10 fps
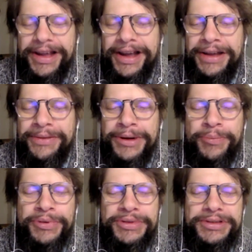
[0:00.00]
So I will
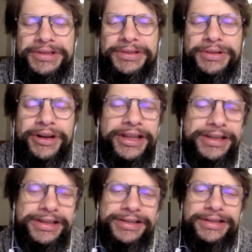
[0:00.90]
put uh, the
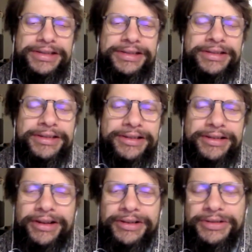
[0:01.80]
links uh,
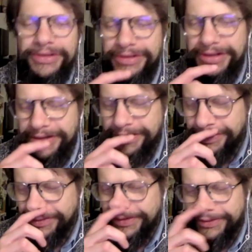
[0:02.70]
on the,
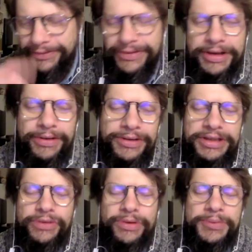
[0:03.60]
the, video
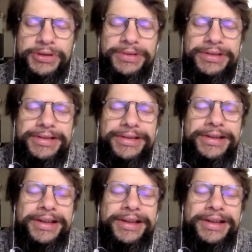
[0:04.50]
descriptions.